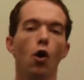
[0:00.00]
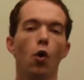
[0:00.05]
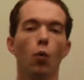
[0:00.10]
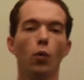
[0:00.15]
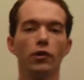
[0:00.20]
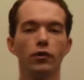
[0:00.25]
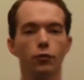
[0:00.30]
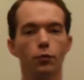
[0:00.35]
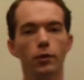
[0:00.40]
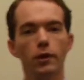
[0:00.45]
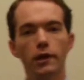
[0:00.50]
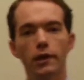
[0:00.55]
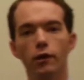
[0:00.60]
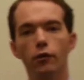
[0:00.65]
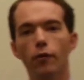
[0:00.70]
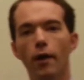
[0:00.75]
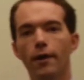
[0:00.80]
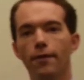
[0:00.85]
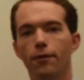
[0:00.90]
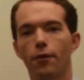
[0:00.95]
What's really
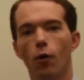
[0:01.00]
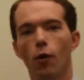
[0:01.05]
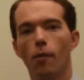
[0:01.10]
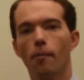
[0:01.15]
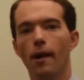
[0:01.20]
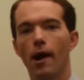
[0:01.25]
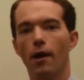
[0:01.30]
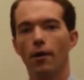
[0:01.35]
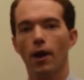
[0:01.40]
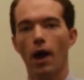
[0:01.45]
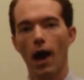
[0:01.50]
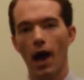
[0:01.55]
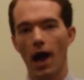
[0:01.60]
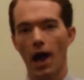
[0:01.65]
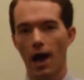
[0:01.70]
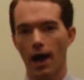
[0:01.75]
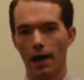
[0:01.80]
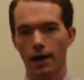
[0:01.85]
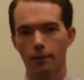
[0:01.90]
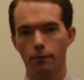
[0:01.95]
great though about
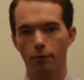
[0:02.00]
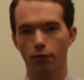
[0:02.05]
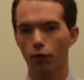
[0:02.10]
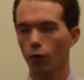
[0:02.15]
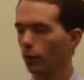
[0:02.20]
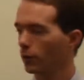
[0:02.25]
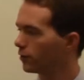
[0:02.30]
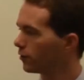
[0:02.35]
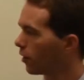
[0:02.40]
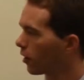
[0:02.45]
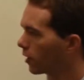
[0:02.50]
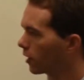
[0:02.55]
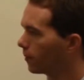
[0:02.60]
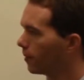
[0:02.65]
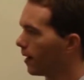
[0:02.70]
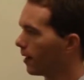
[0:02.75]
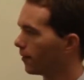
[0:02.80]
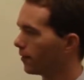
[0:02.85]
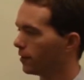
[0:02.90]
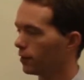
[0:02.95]
I, before we talk
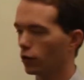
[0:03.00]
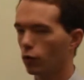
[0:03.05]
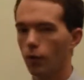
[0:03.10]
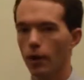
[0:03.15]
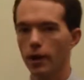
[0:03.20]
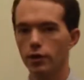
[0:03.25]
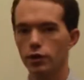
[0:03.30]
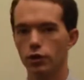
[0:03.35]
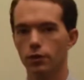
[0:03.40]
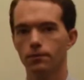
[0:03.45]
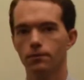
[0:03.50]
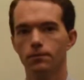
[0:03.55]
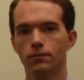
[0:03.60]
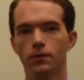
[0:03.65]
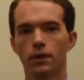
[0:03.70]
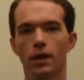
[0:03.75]
about the equation,